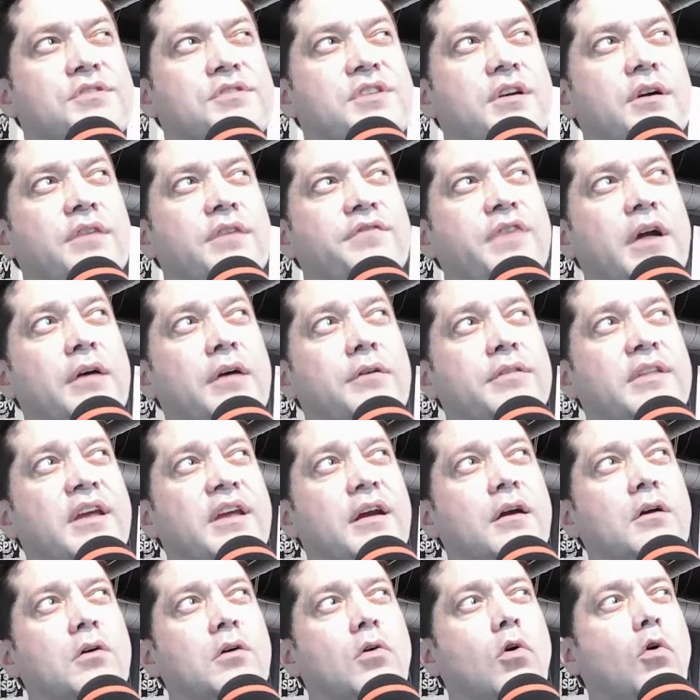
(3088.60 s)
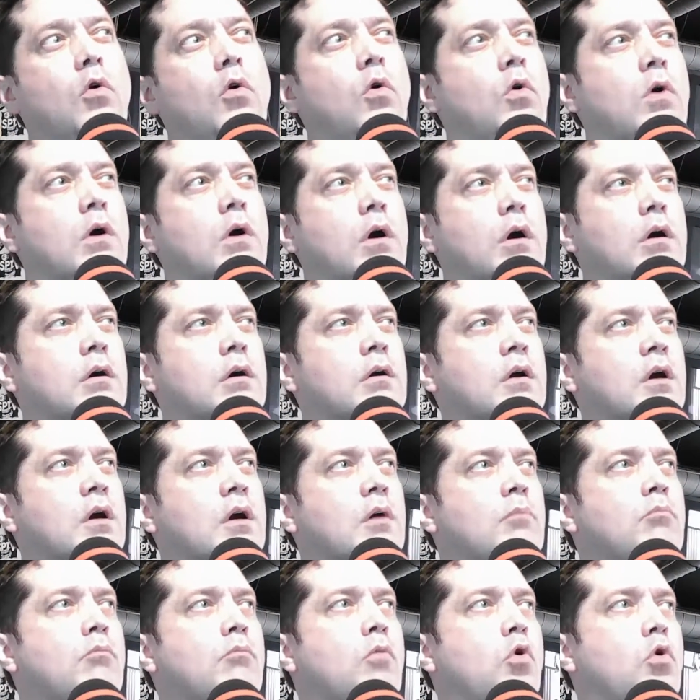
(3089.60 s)
of healthcare or
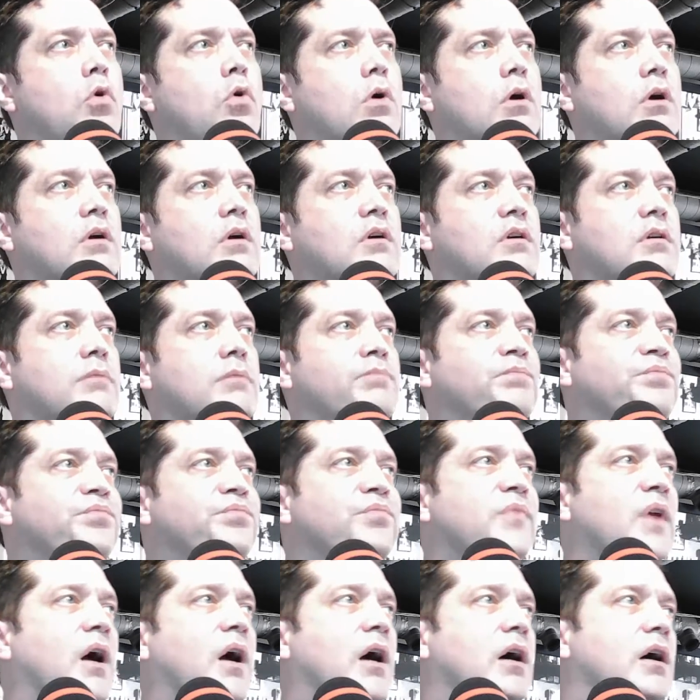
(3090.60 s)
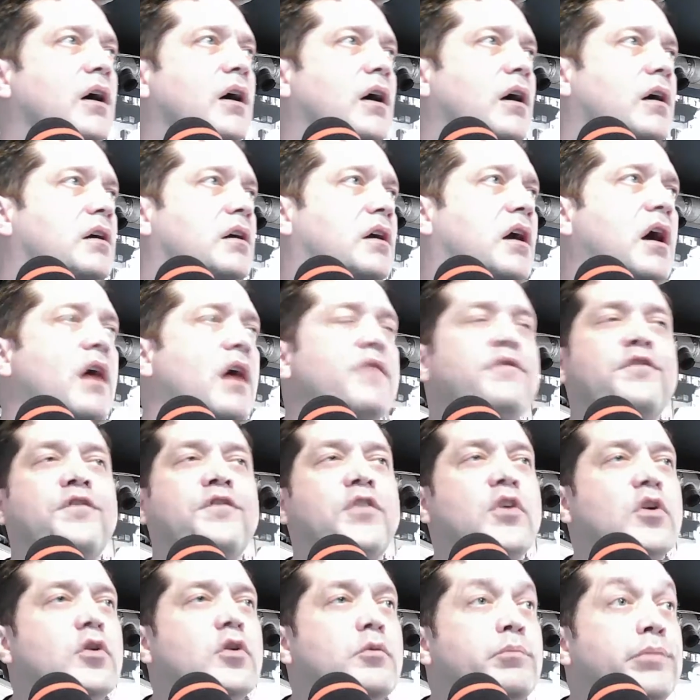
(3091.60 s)
more
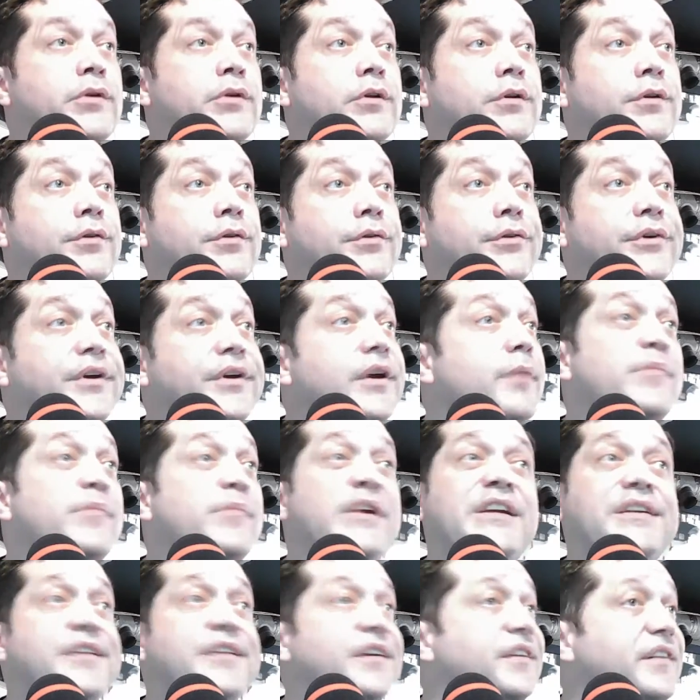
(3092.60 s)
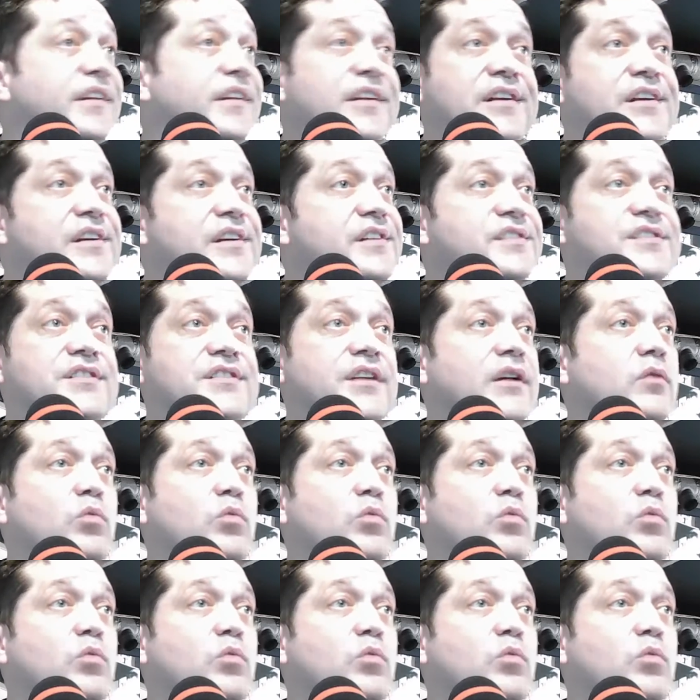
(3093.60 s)
comfortable amenities and